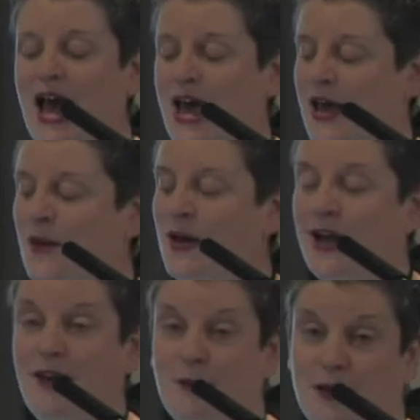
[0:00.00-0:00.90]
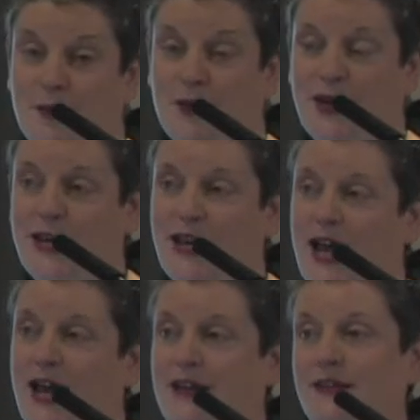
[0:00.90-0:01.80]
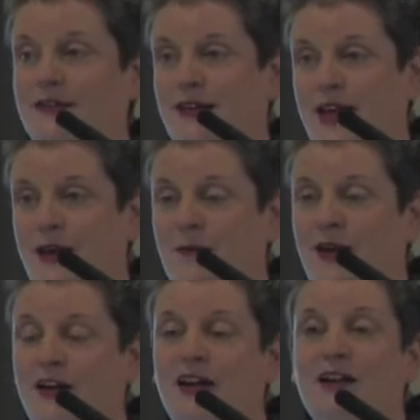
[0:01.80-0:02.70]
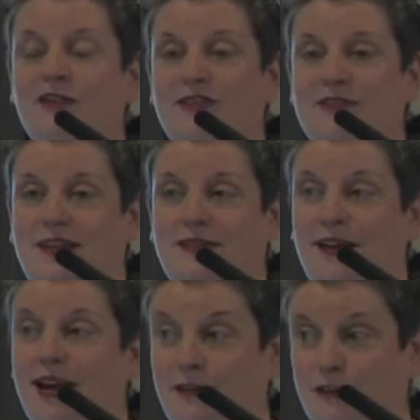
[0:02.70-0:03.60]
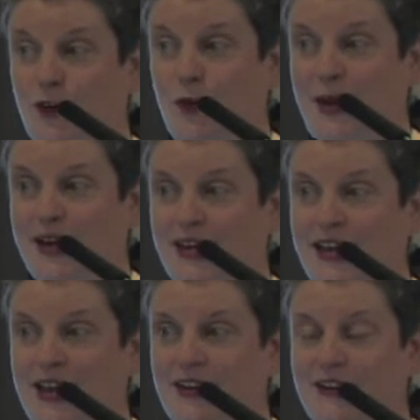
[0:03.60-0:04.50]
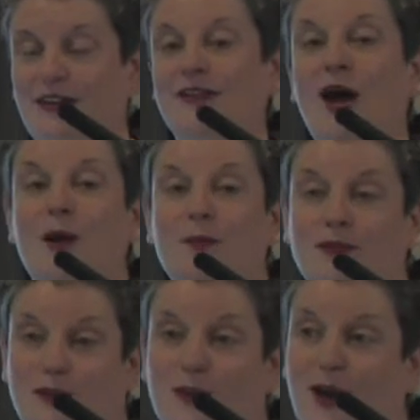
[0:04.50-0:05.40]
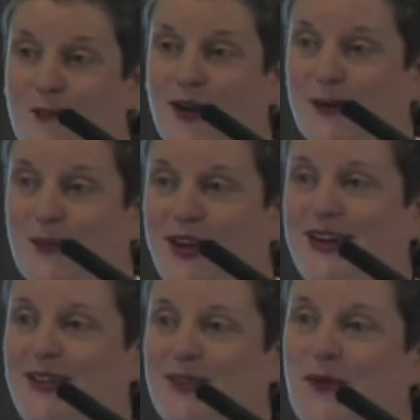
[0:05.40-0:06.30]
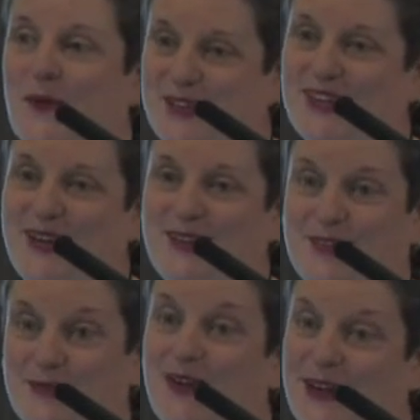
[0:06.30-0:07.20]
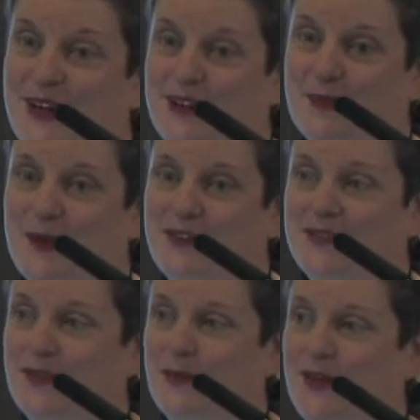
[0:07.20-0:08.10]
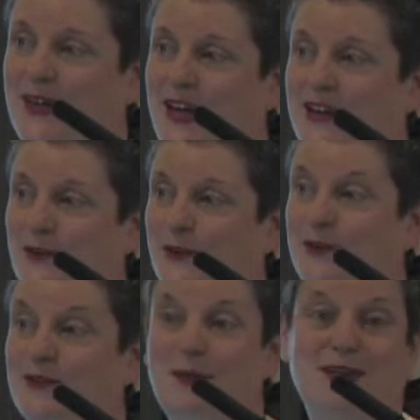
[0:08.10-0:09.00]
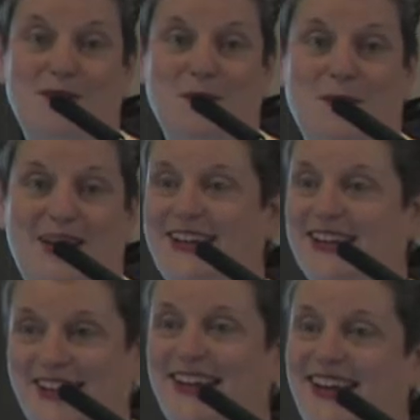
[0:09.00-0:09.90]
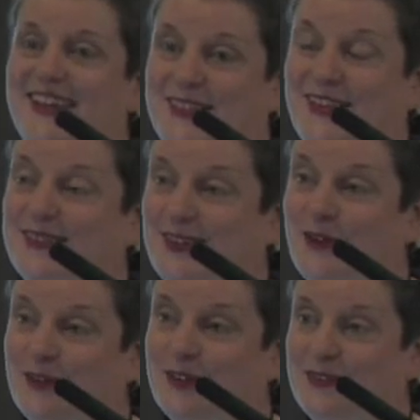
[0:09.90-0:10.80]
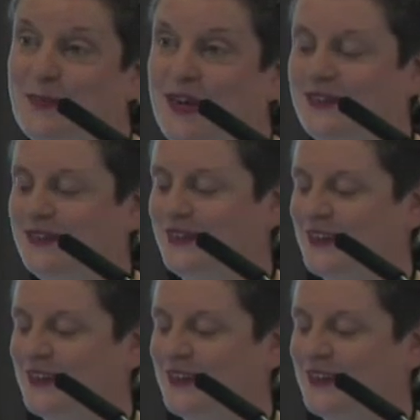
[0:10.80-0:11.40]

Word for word: Um, and I'm on a break, and uh, my oncologist says that I'll have to go back again on it. But you know, I'm on a break at the moment, and it's a very nice place to be. Anyone who's been on a break, it's a, it's a lovely space.